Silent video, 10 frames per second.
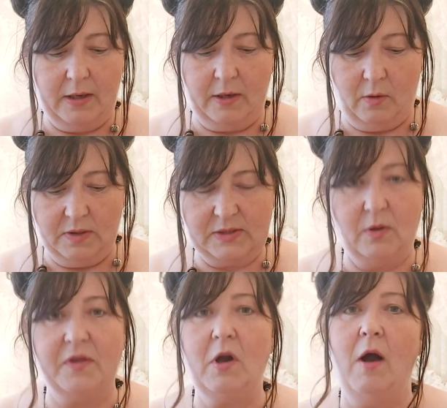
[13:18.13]
You know,
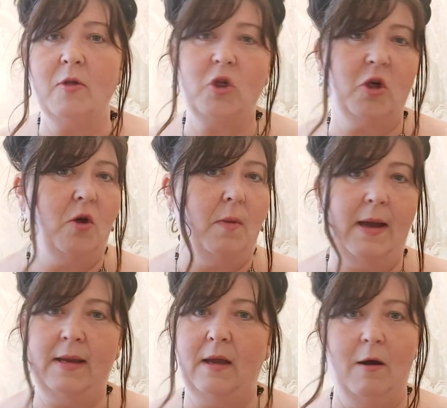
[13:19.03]
so they can't chew
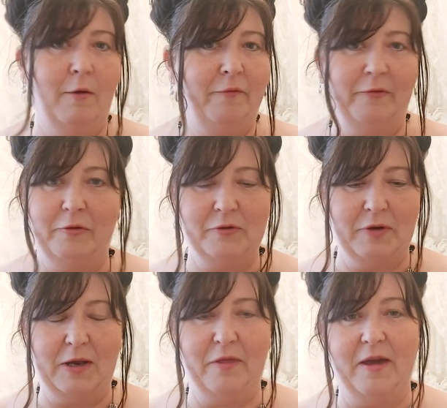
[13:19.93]
any hard food
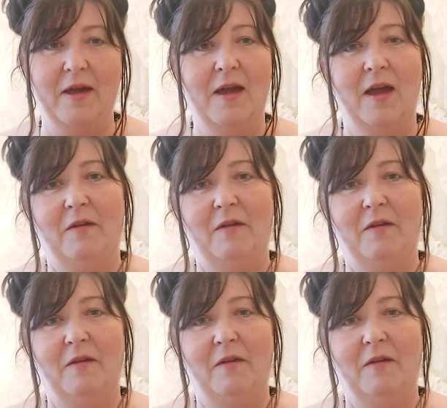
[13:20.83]
or anything.